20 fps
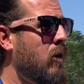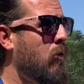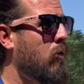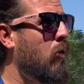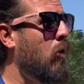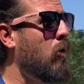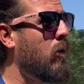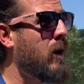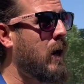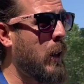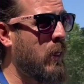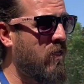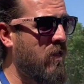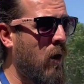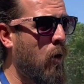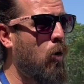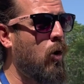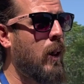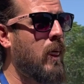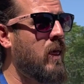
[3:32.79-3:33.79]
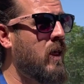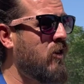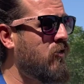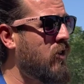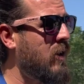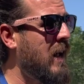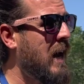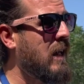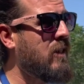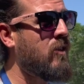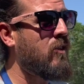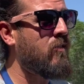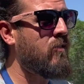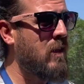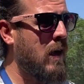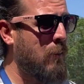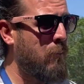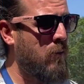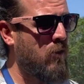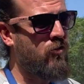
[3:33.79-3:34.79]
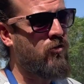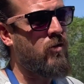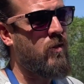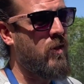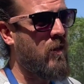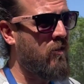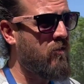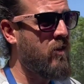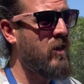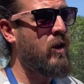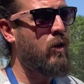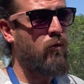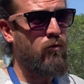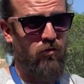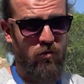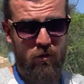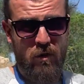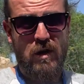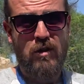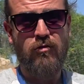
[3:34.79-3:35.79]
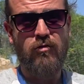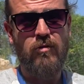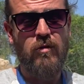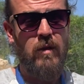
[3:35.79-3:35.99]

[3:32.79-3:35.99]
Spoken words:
conquered the whole region, and established the city of Jerash.